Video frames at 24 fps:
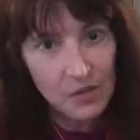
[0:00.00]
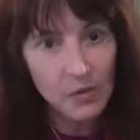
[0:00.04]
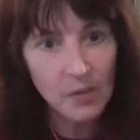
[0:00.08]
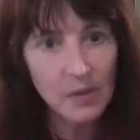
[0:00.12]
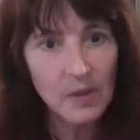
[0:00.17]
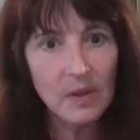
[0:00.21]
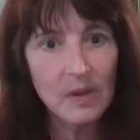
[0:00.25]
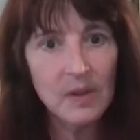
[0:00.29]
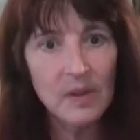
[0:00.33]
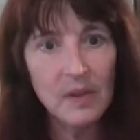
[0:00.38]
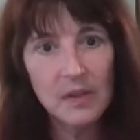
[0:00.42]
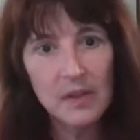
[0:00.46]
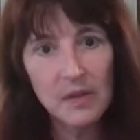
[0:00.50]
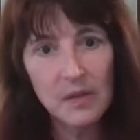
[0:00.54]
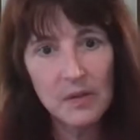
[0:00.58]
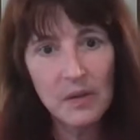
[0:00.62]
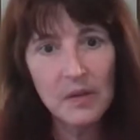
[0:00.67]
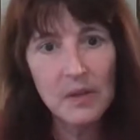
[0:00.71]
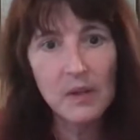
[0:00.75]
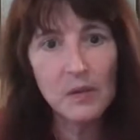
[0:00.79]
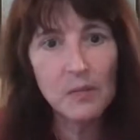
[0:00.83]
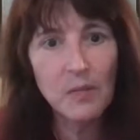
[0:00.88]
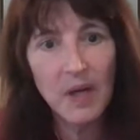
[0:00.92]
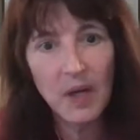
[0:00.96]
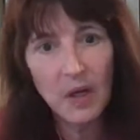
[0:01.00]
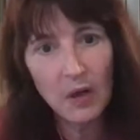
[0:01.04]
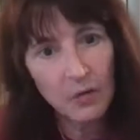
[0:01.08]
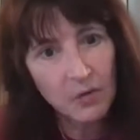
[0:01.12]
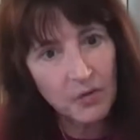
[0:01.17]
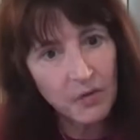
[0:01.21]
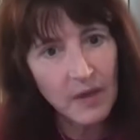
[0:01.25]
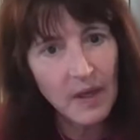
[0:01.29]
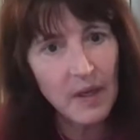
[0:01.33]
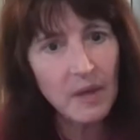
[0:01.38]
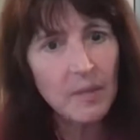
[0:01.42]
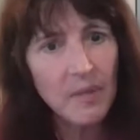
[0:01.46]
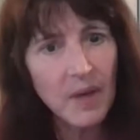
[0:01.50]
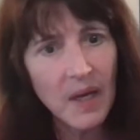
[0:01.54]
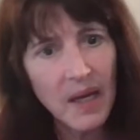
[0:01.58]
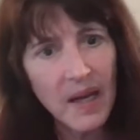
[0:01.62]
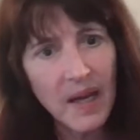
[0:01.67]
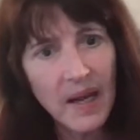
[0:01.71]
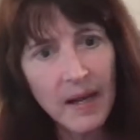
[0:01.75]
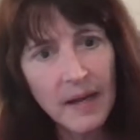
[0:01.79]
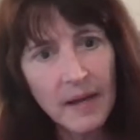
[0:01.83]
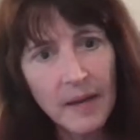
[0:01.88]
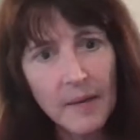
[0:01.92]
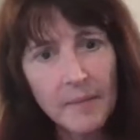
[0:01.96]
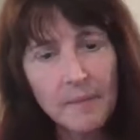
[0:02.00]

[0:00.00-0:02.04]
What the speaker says: with this biofeedback,